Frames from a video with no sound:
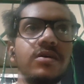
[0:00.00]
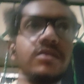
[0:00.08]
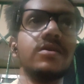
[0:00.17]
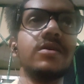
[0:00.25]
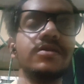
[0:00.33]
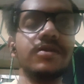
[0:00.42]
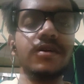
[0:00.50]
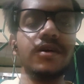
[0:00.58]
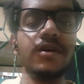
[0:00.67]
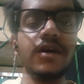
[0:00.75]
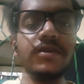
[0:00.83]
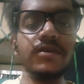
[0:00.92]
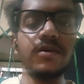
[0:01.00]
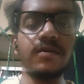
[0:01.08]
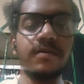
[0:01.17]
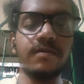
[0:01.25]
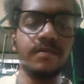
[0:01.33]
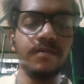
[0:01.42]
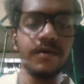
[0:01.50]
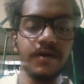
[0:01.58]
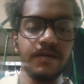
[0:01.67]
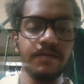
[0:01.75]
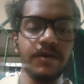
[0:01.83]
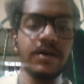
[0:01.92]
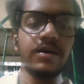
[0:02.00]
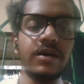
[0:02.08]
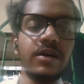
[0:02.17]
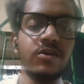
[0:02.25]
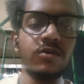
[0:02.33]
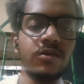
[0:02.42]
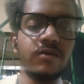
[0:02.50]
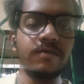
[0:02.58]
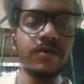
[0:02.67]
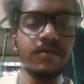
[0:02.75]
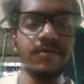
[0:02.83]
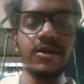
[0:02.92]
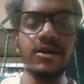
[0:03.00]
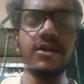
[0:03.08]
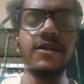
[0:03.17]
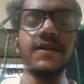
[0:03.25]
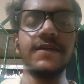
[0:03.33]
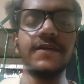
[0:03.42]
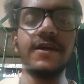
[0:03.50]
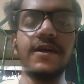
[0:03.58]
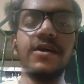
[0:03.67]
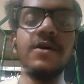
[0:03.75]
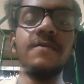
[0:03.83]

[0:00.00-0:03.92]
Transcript: considered as a PRI not a permanently resident